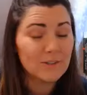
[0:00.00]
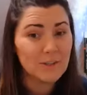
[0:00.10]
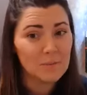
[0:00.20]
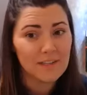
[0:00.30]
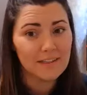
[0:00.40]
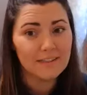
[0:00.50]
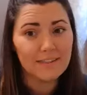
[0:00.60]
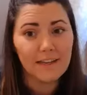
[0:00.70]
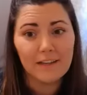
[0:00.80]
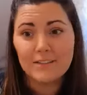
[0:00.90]
so many things.
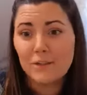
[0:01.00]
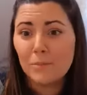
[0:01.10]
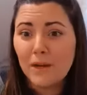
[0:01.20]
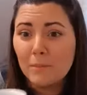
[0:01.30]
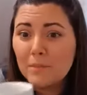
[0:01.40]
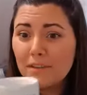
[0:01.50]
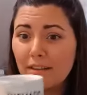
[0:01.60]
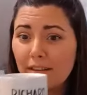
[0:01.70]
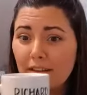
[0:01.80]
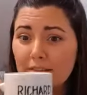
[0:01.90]
I also prepped yeah.
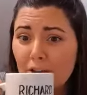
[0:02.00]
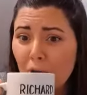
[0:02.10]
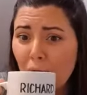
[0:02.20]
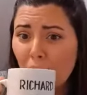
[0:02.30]
this. Yeah.